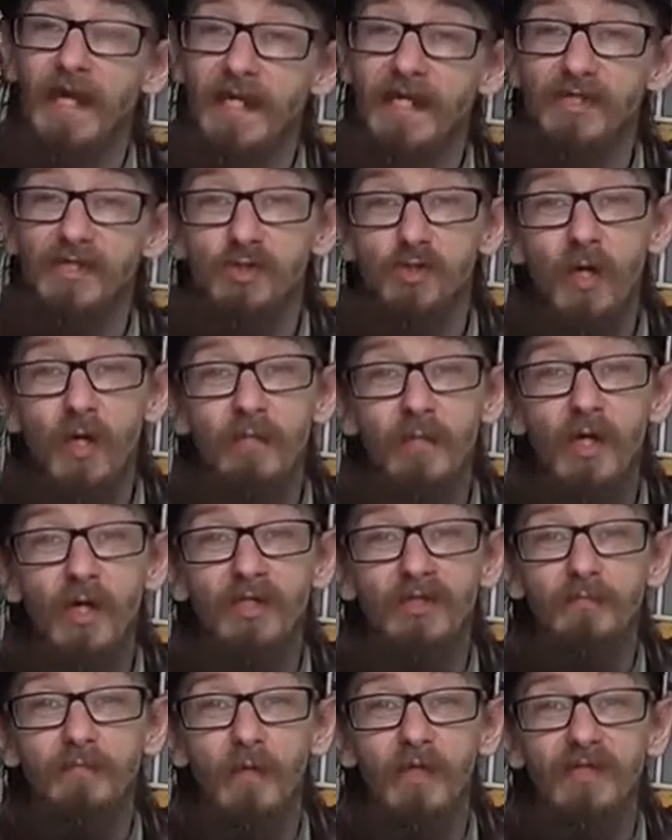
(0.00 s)
In Extreme
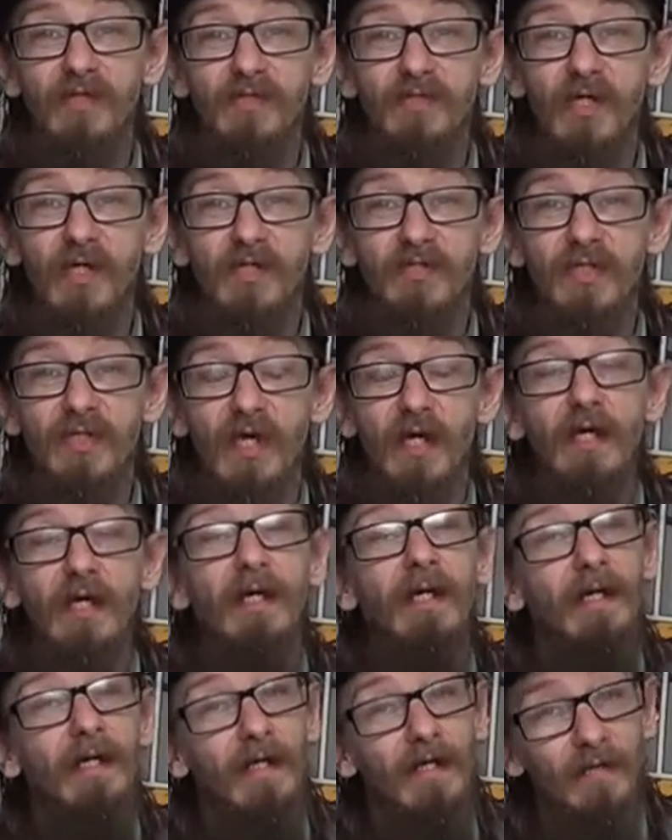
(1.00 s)
Ghostbusters,
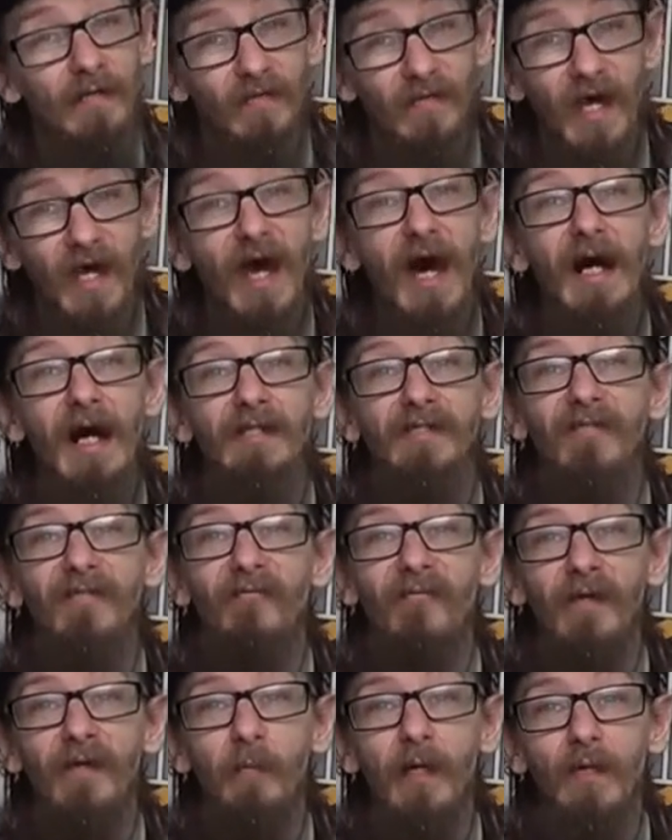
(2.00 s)
they had a
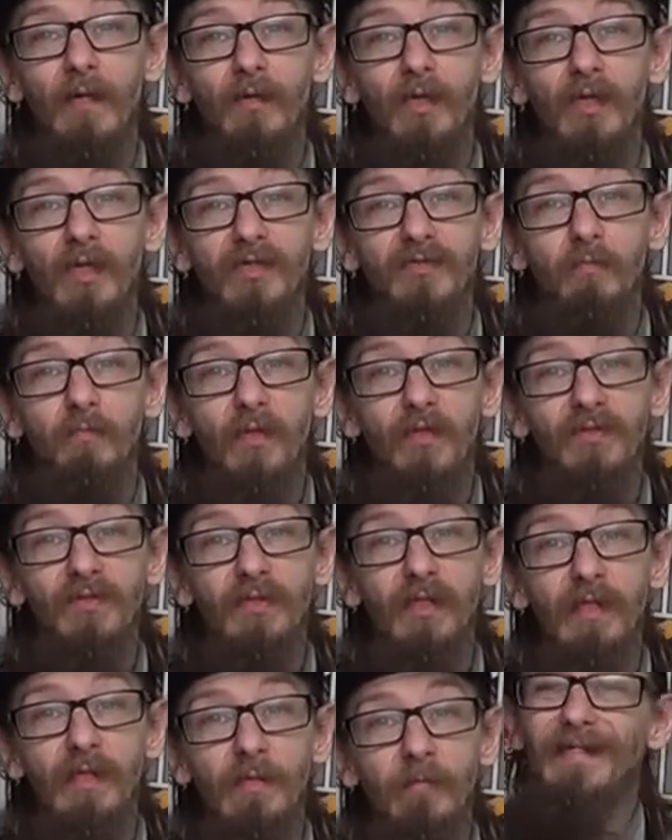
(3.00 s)
female
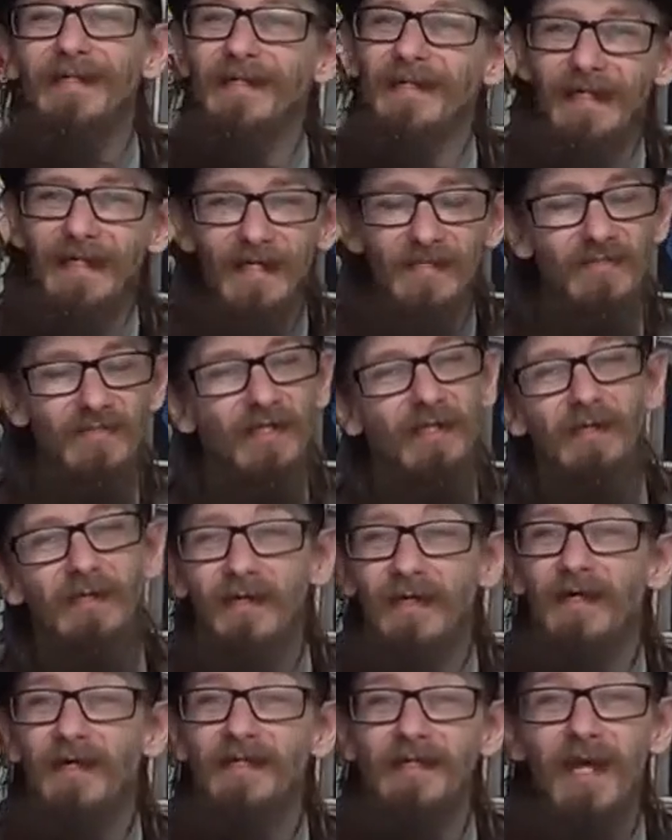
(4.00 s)
Ghostbuster. Yes,
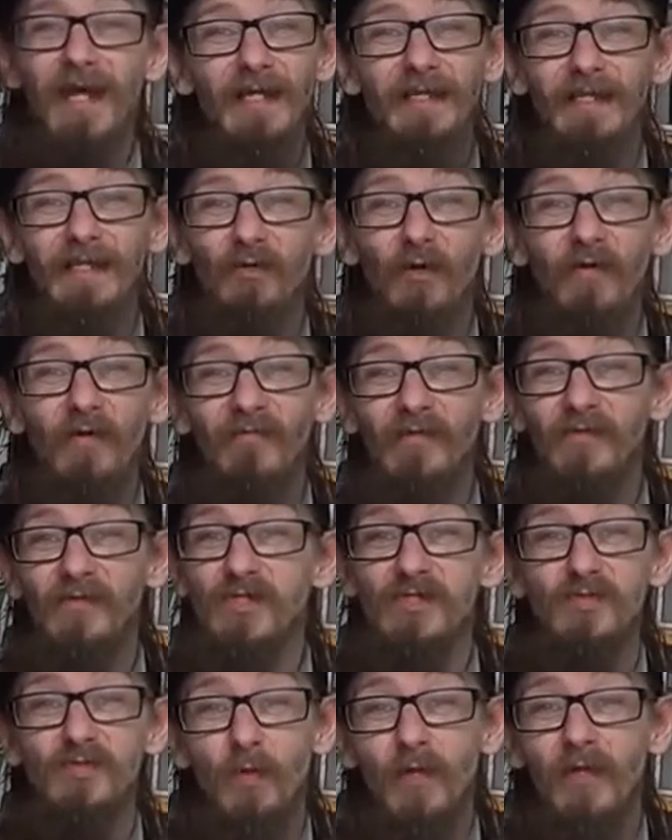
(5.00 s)
Kylie Griffin,
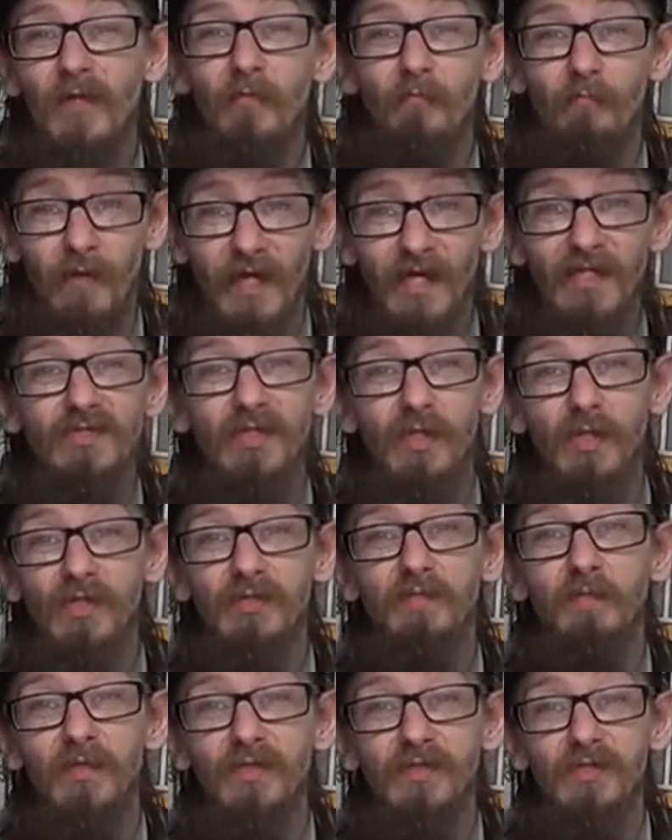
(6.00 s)
she's one of the best
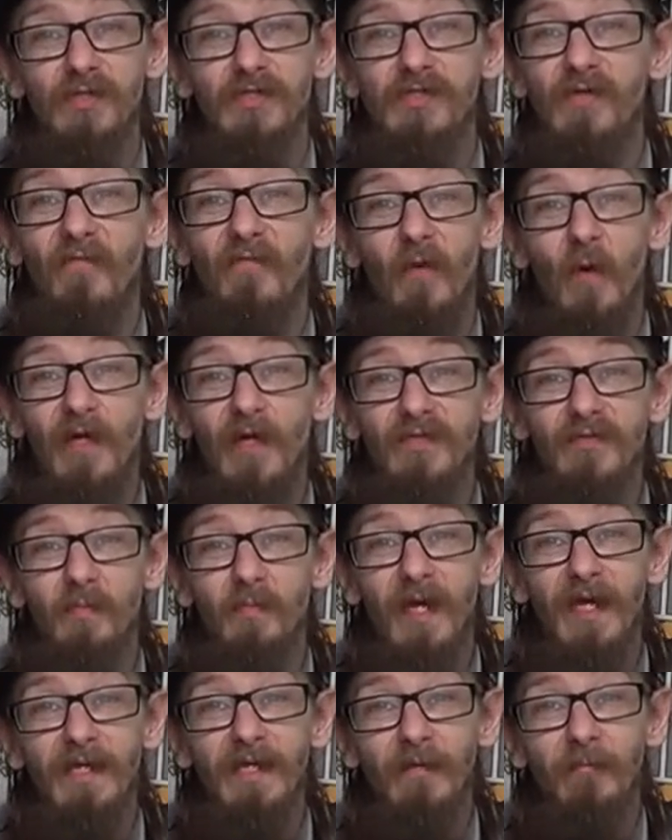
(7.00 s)
Ghostbusters if you ask
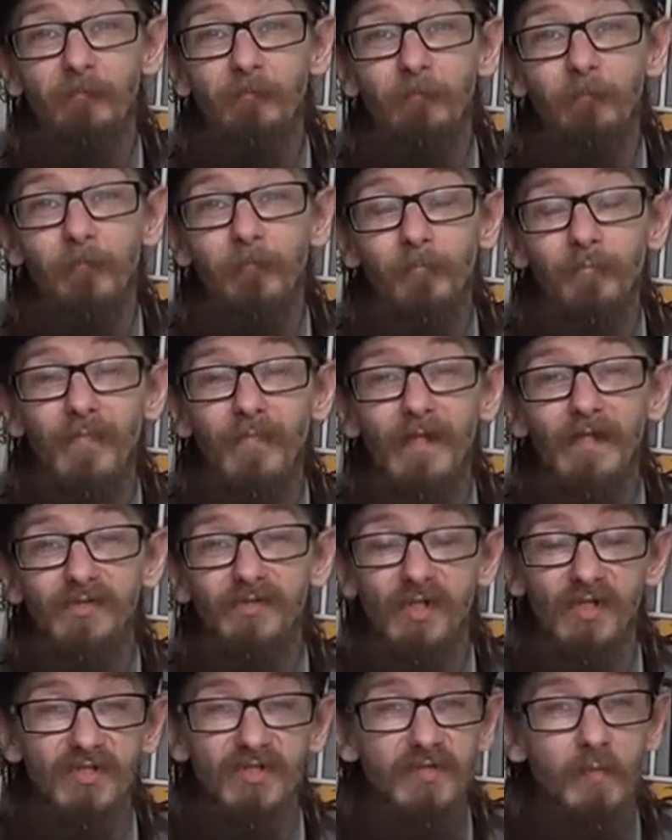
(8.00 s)
me.
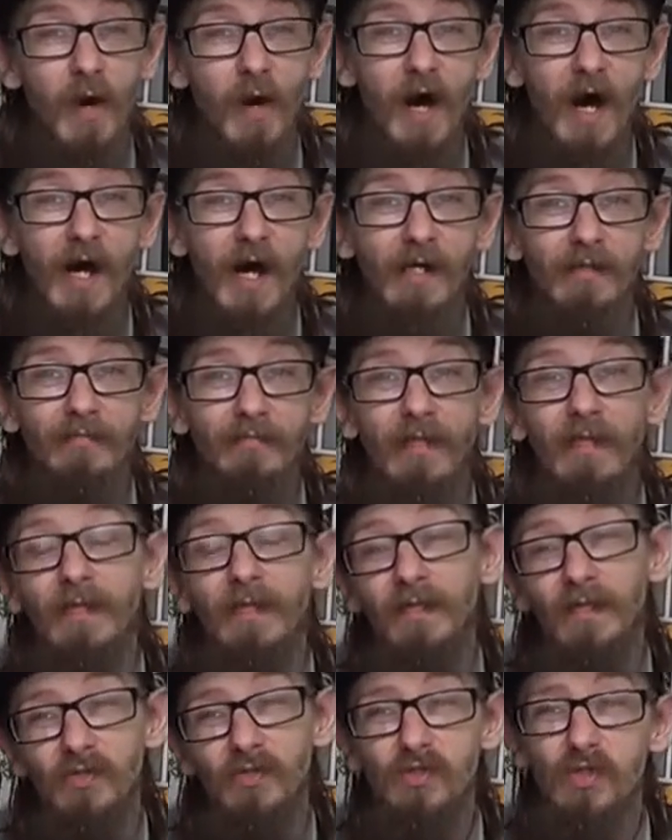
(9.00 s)
She's smart,
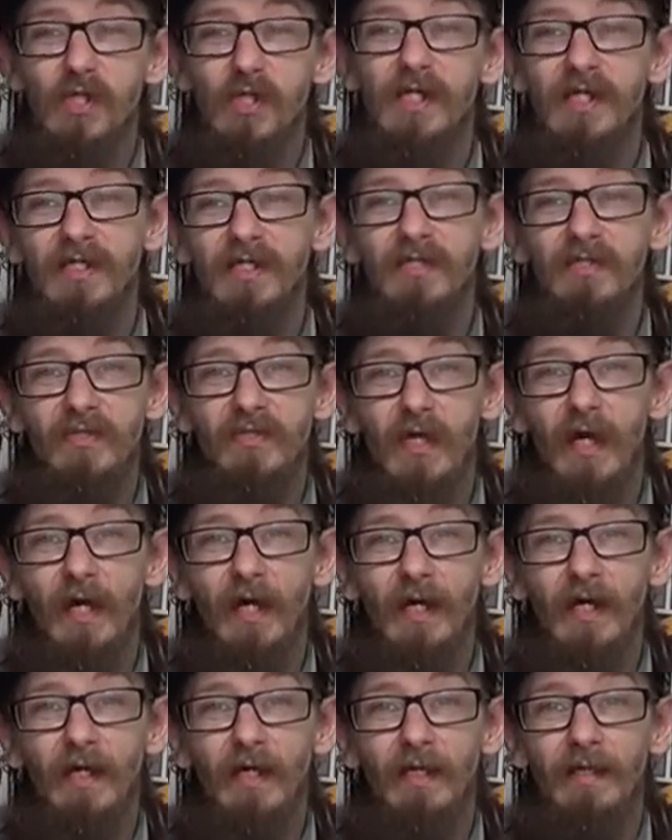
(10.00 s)
she's
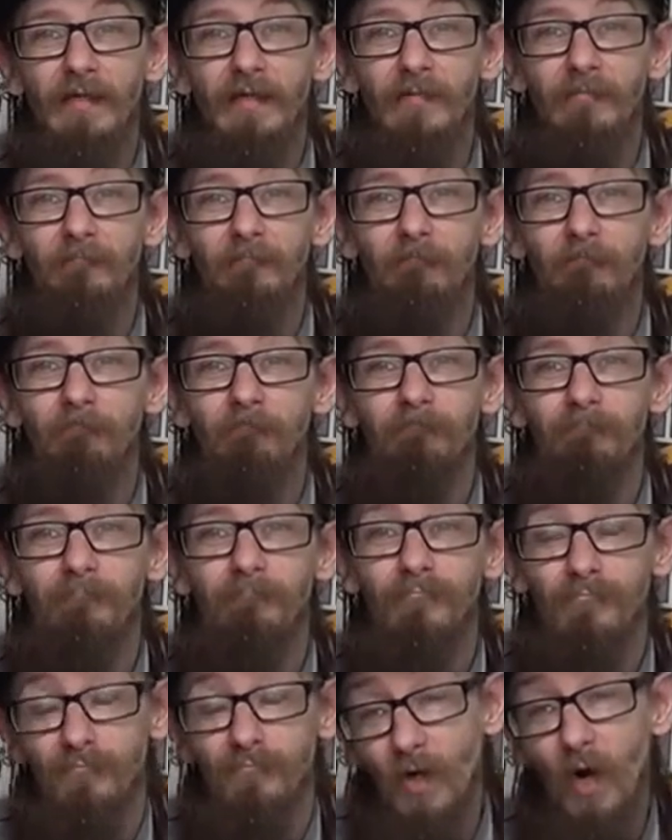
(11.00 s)

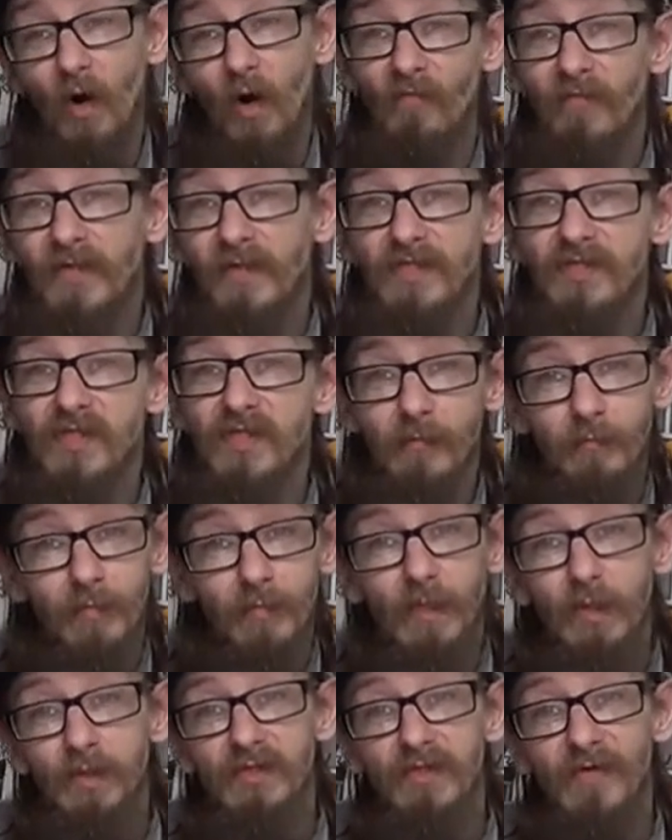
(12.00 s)
obviously
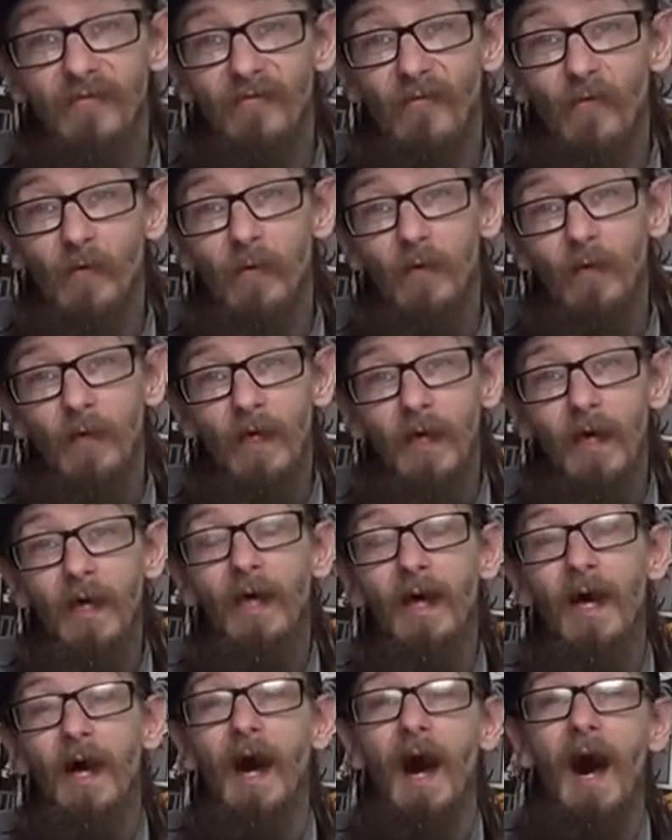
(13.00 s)
beautiful,
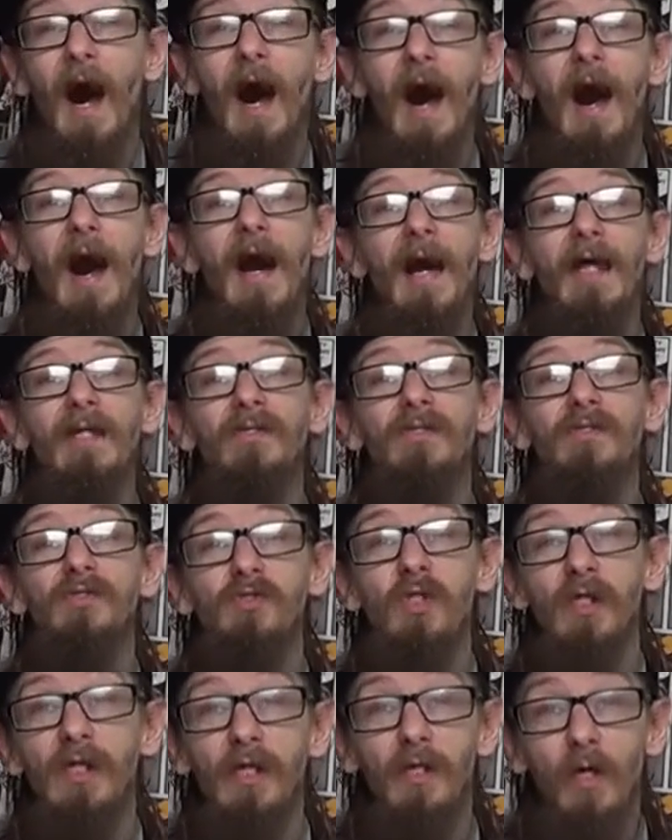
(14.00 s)
and
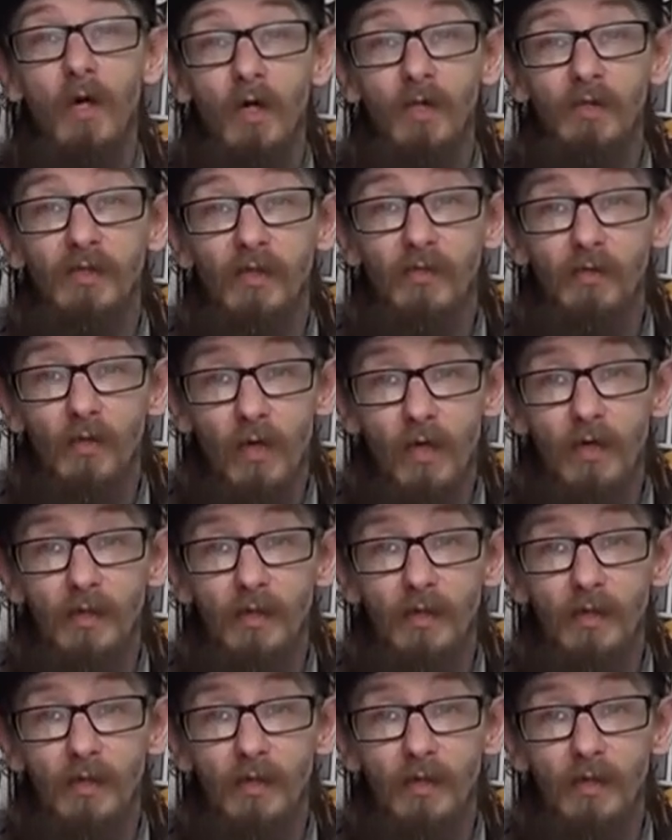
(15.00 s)
she can hold her